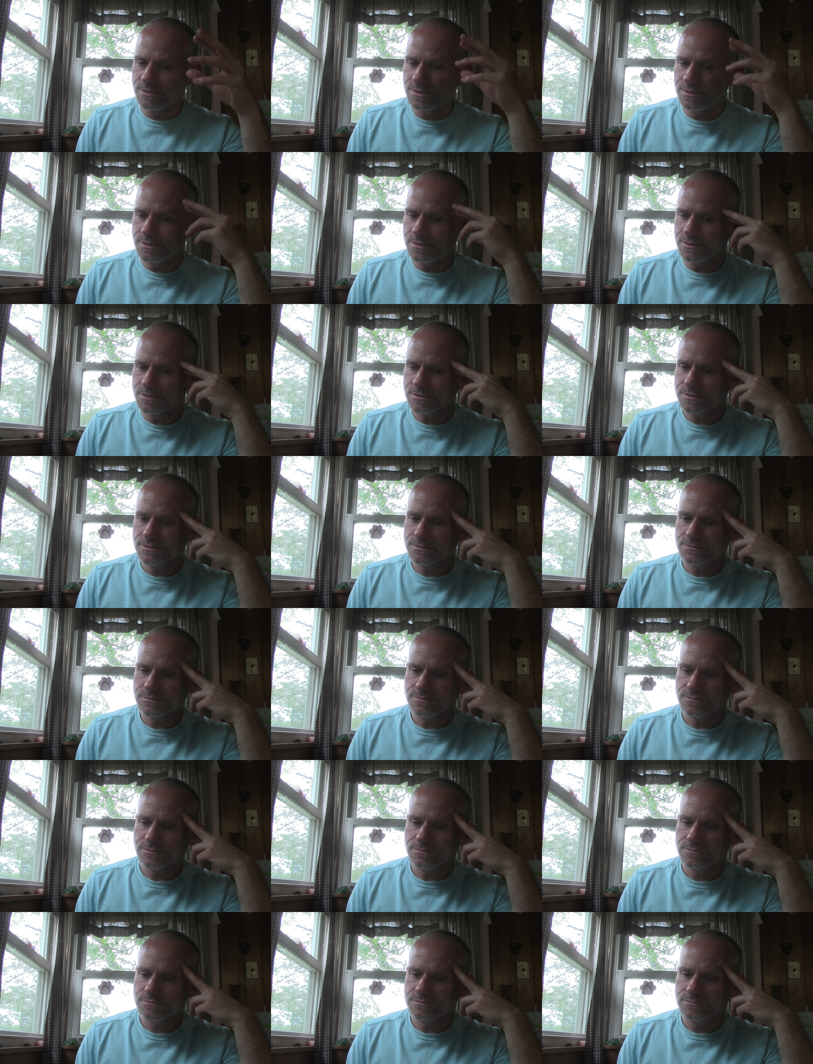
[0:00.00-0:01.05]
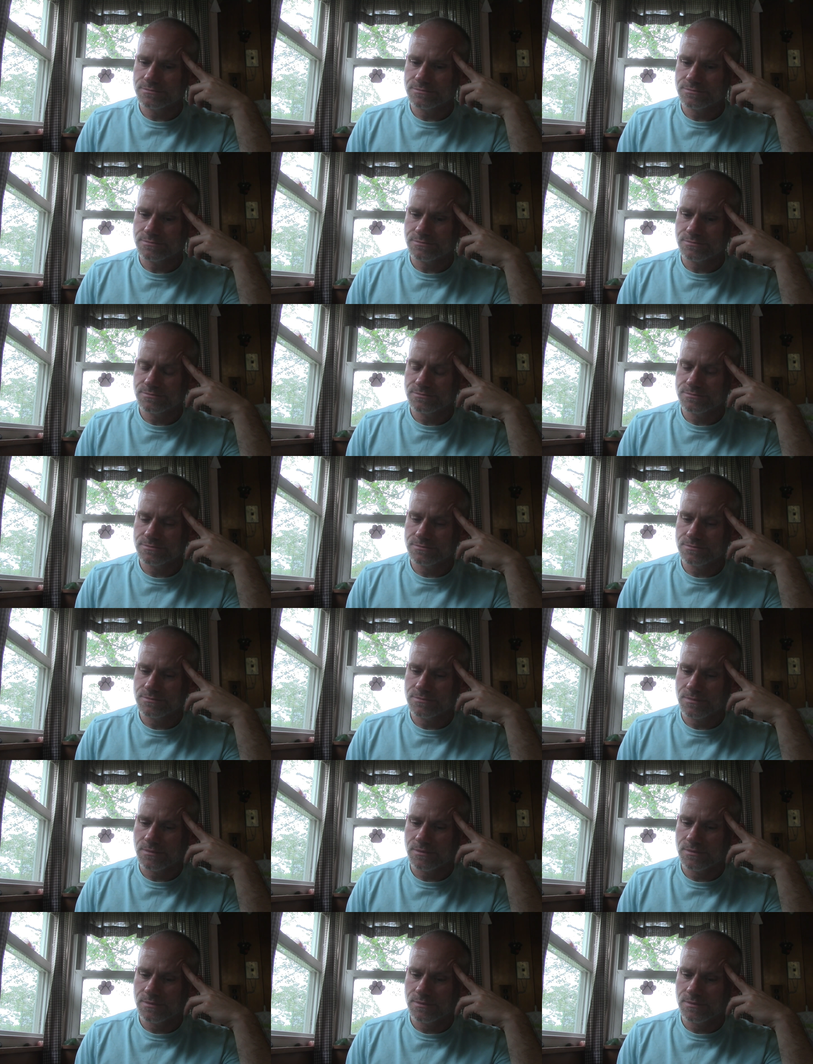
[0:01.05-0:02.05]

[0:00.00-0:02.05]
Nothing is said.